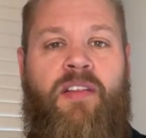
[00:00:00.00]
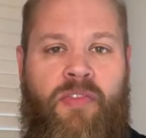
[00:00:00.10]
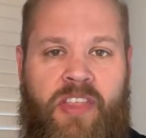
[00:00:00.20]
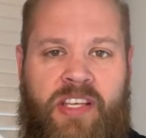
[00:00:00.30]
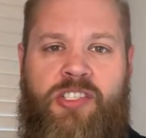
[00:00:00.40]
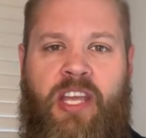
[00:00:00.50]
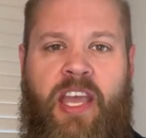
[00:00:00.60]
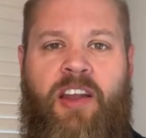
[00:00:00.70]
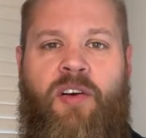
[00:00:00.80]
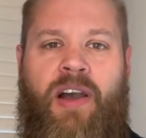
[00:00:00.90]
this
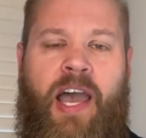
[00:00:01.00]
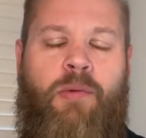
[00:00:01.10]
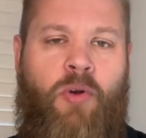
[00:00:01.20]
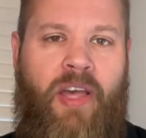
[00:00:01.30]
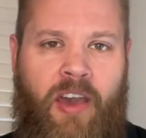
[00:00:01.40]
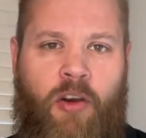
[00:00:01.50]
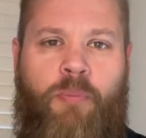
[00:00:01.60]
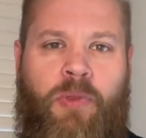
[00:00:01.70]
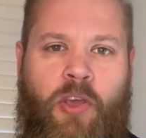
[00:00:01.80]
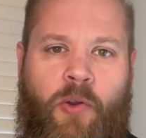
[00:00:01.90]
channel, I will
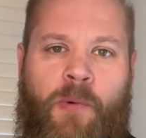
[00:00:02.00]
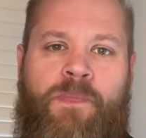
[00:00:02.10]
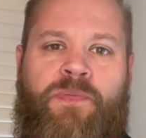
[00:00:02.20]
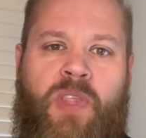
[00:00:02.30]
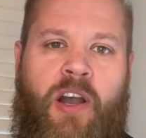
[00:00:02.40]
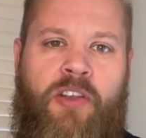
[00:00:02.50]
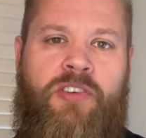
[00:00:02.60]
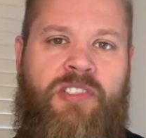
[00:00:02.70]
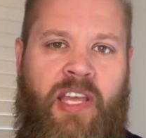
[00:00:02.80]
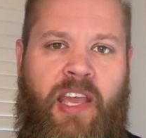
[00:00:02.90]
help you
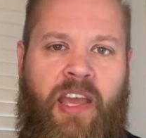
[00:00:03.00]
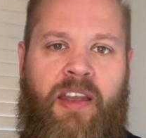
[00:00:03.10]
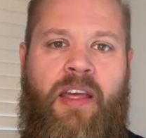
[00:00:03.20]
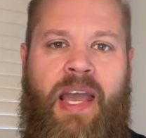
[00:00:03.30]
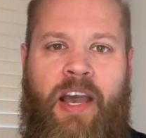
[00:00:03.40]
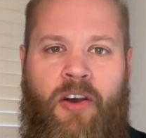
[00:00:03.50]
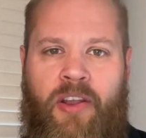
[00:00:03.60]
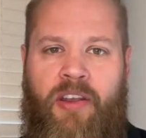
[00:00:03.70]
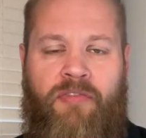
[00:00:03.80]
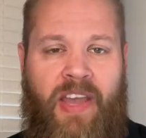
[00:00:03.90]
understand how
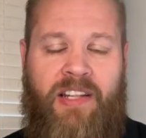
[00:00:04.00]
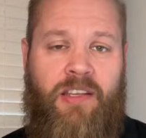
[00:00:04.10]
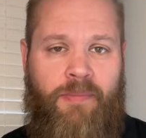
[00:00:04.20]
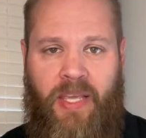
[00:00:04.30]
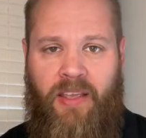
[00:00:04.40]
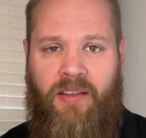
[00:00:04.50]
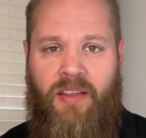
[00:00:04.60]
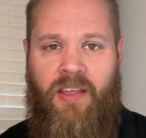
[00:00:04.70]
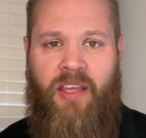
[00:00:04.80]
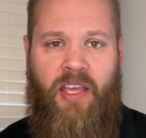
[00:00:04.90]
it affected me.
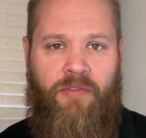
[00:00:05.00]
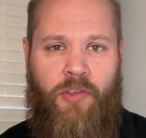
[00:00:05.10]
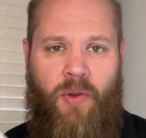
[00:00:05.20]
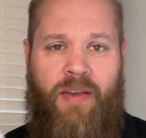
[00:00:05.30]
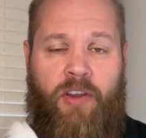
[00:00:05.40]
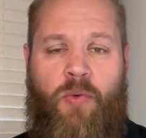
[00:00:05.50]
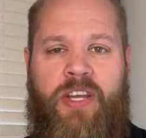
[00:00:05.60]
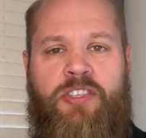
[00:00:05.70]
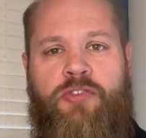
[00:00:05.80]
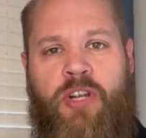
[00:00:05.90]
If you have a
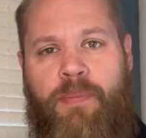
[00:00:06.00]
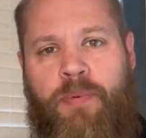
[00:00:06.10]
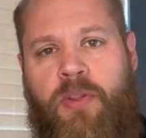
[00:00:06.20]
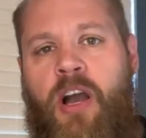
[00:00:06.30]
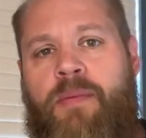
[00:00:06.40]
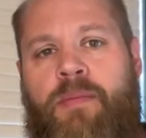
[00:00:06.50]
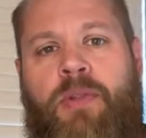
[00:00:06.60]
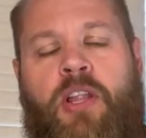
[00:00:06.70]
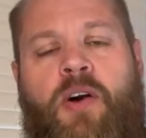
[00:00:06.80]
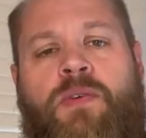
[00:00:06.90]
question, drop a comment
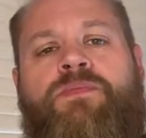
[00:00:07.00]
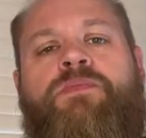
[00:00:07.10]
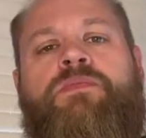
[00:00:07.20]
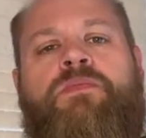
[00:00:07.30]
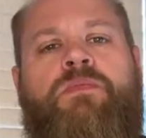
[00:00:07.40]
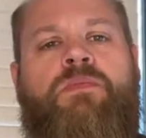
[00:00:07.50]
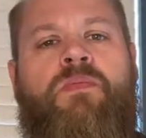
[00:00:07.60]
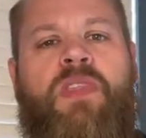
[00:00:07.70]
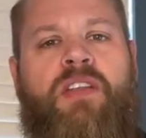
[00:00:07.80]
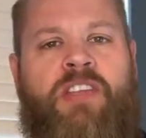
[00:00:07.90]
below.
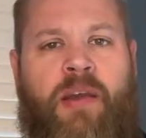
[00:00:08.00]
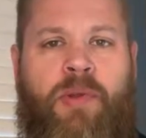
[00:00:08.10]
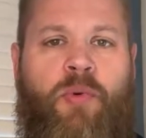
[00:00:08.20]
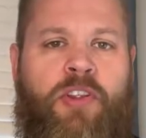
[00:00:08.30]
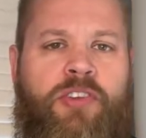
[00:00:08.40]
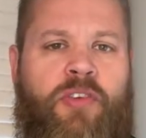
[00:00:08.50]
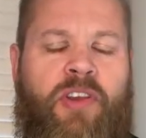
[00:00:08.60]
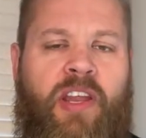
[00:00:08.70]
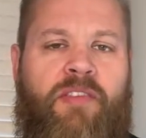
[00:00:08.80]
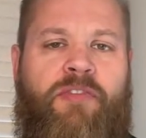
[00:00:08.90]
Tell me where you're
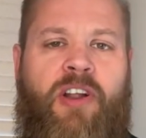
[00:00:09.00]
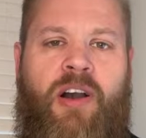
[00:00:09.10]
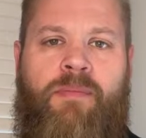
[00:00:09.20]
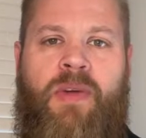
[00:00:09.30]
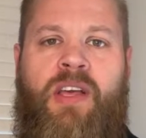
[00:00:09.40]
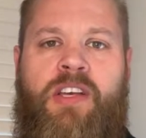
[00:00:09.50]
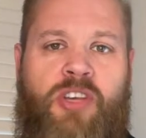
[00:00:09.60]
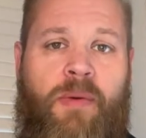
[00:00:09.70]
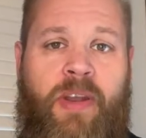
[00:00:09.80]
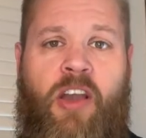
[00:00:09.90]
tuning in from.
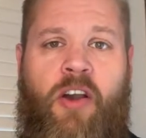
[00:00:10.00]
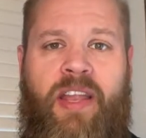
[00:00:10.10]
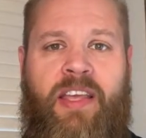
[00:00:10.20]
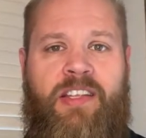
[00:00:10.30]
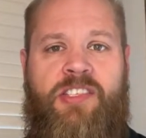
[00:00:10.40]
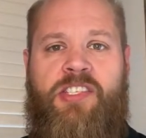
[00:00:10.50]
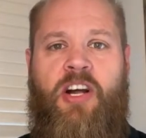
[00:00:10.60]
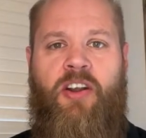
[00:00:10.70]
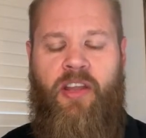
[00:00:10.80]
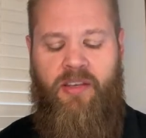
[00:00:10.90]
So I'm going to go ahead and get
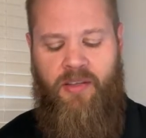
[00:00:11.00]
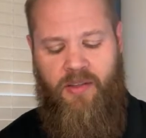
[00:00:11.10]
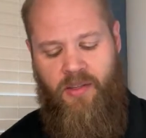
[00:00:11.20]
started.